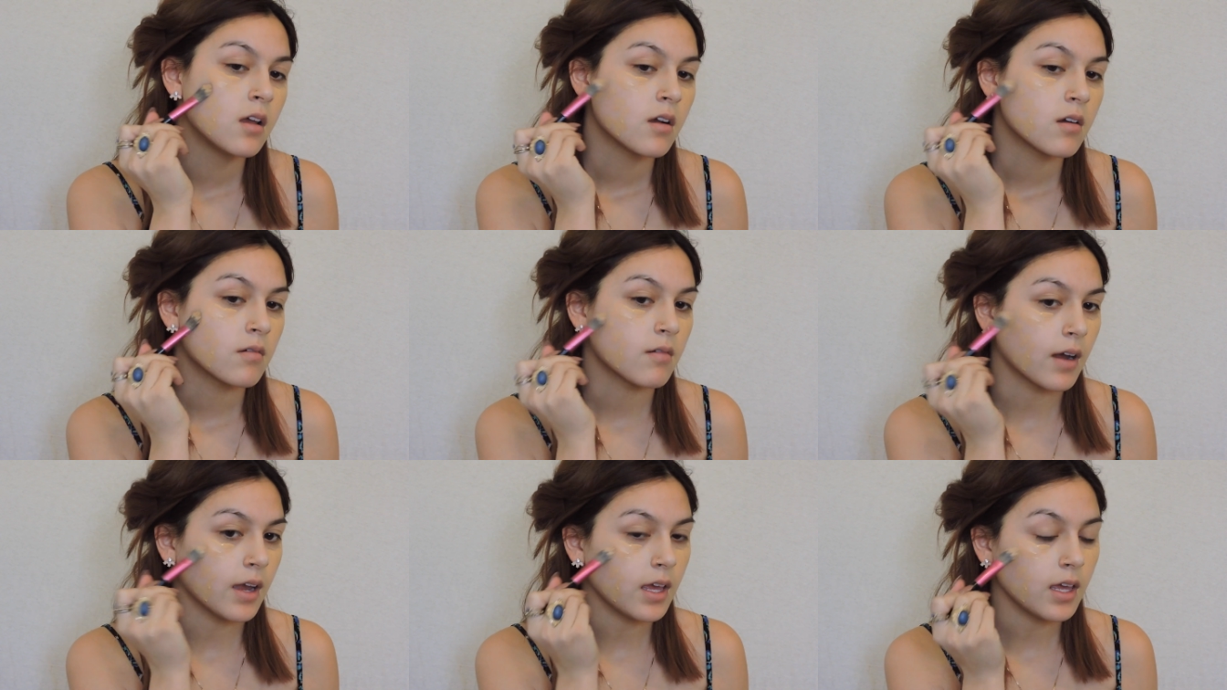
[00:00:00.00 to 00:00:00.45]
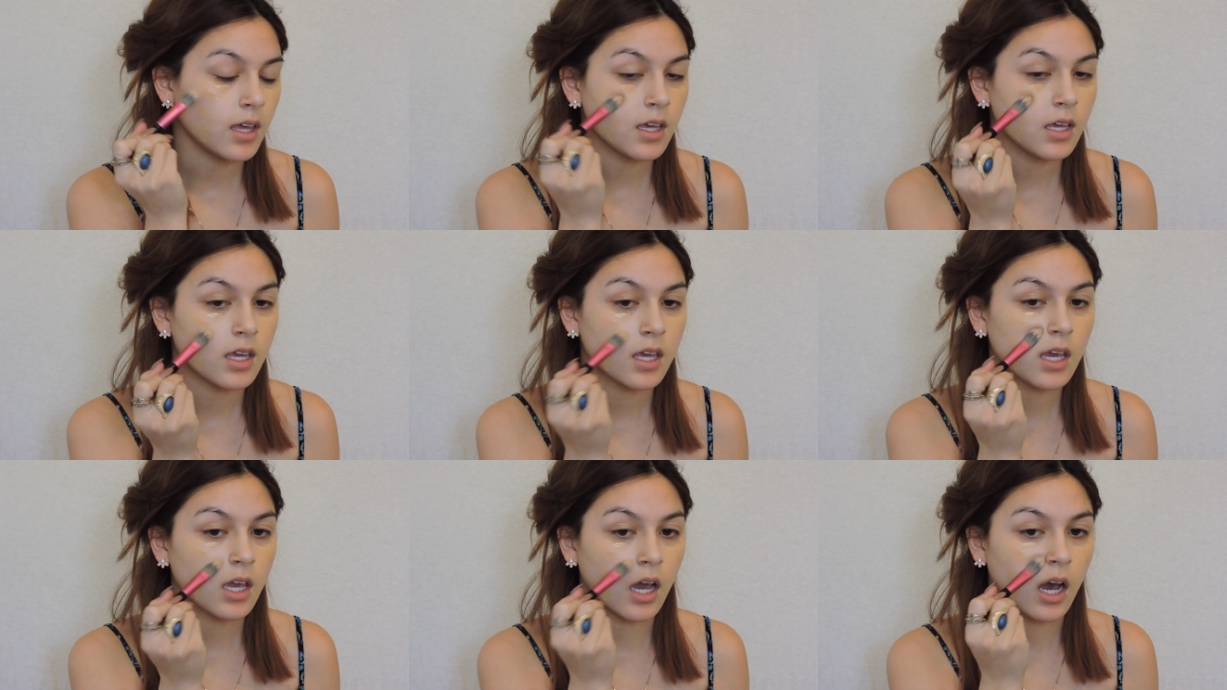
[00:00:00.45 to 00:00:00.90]
right
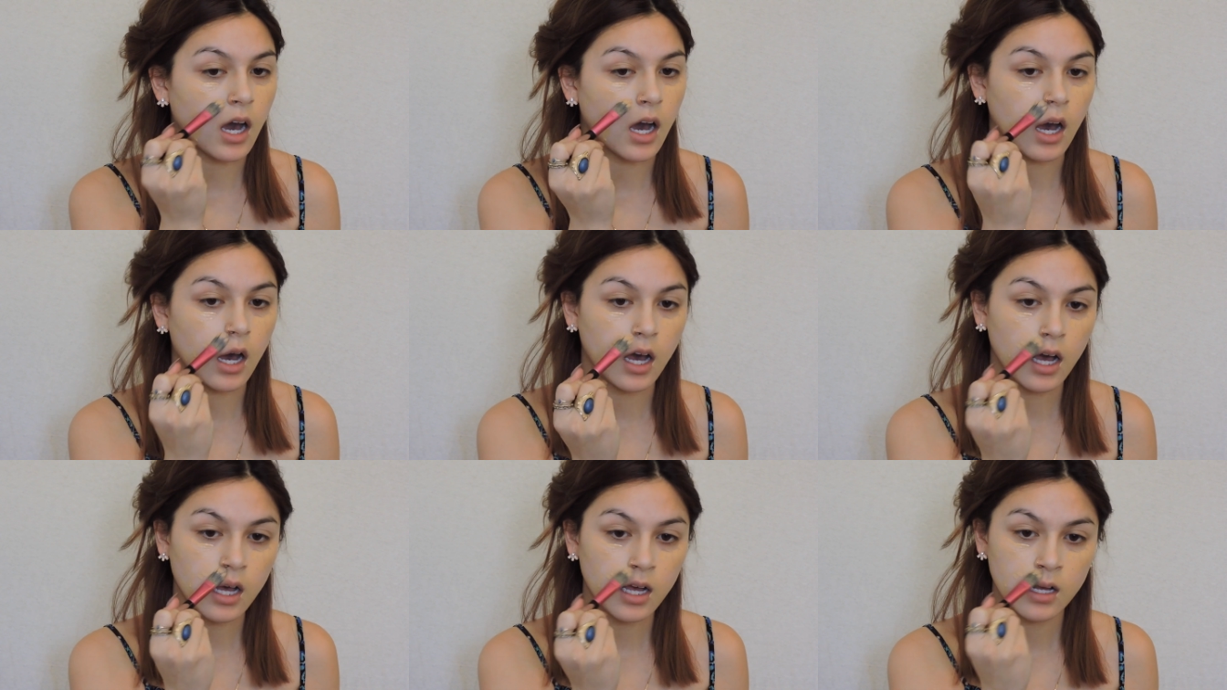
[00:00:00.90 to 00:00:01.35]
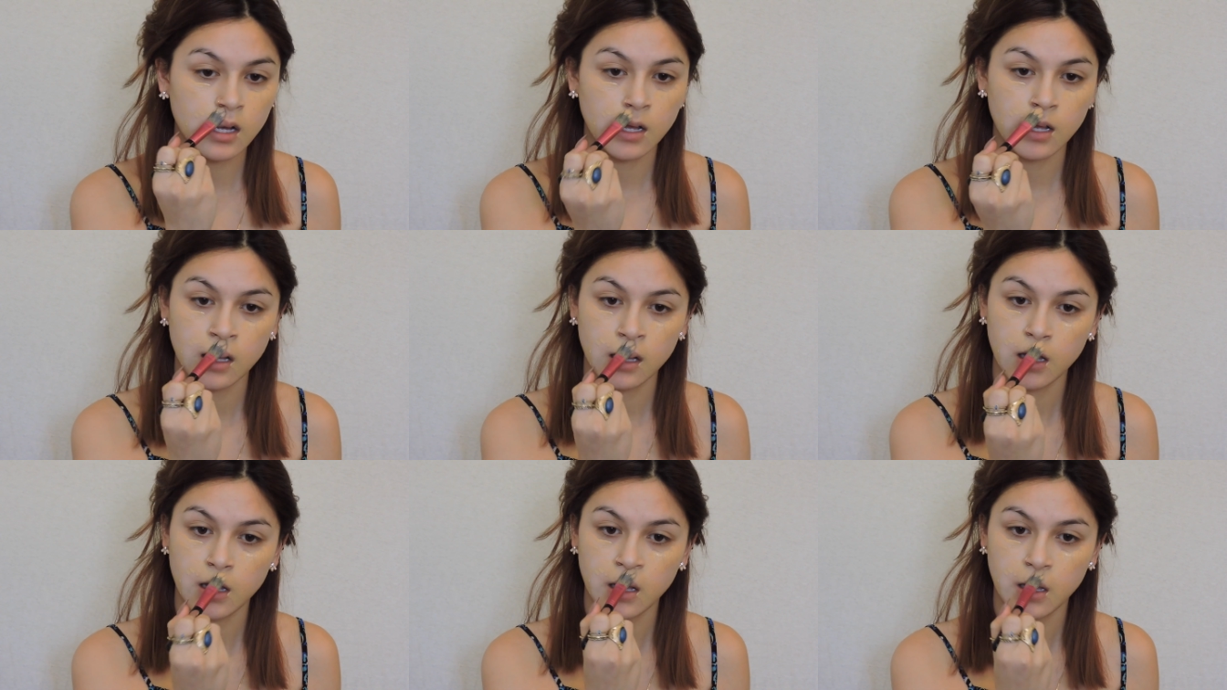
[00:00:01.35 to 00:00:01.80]
here,
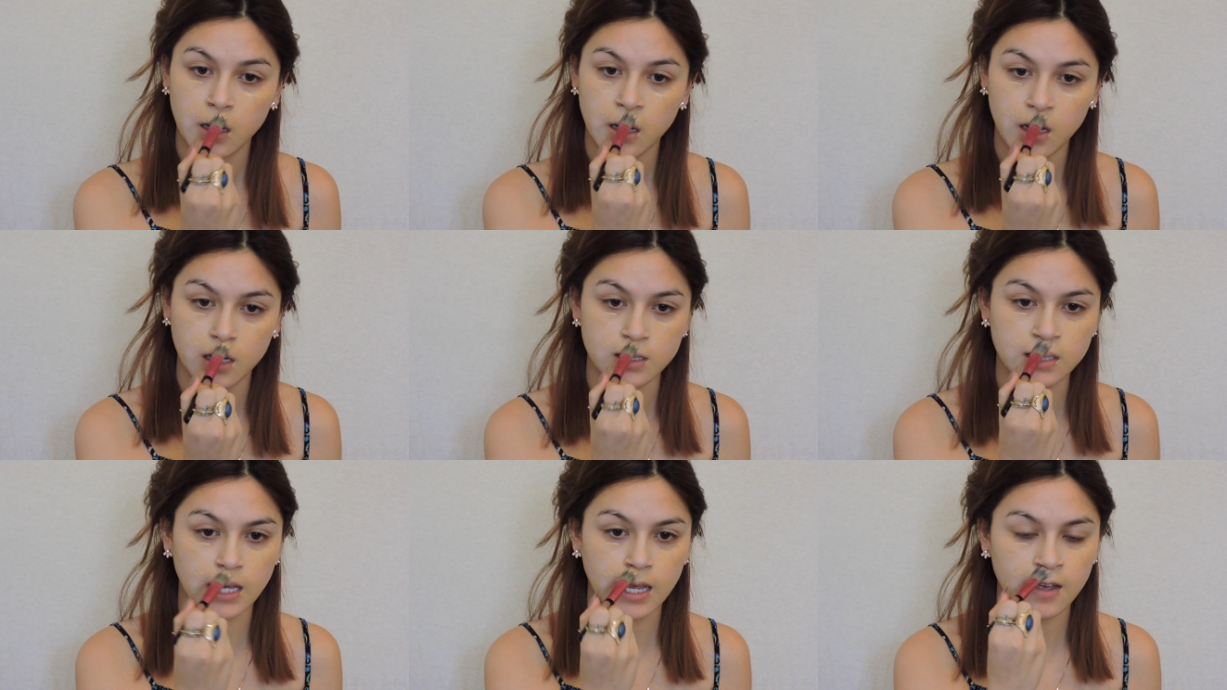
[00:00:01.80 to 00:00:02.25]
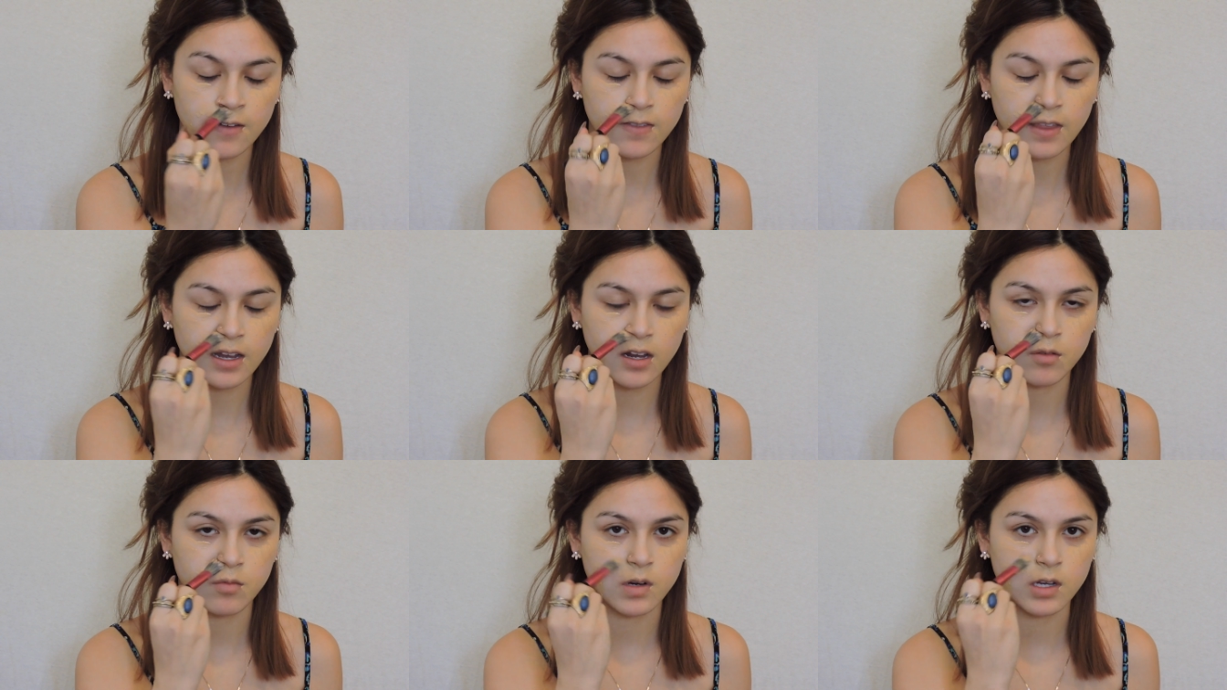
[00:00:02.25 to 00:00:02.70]
because I have
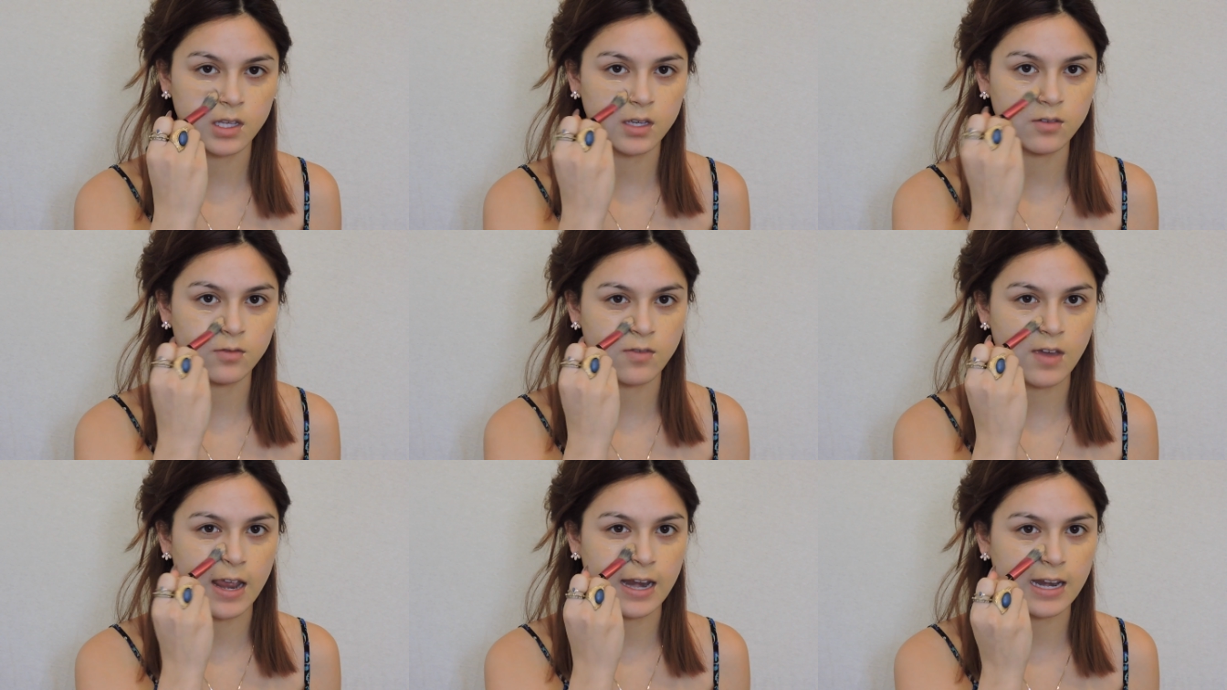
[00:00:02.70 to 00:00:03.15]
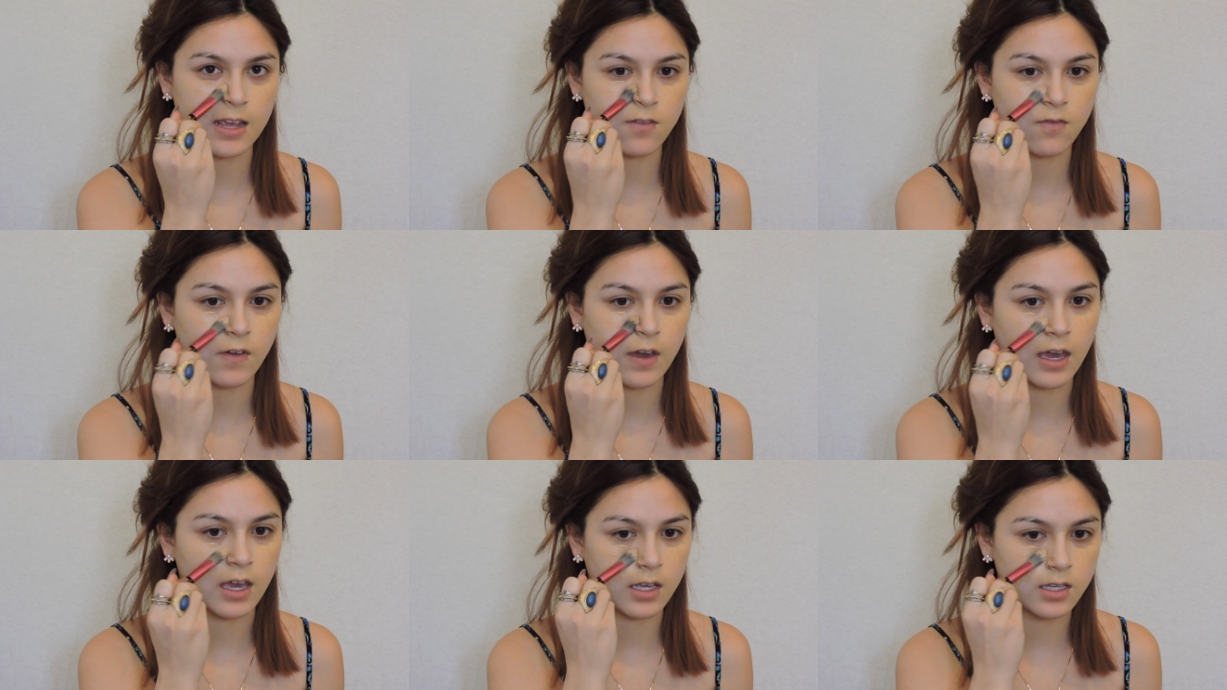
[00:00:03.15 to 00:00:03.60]
like a really veiny
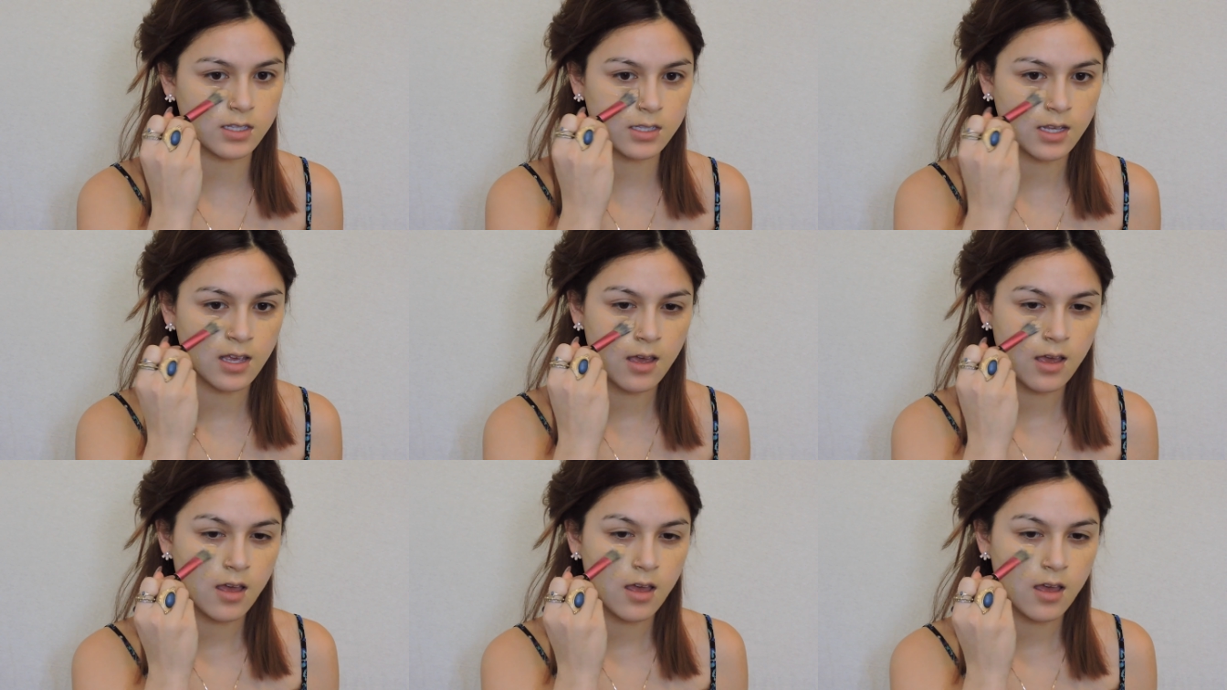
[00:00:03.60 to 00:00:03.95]
face,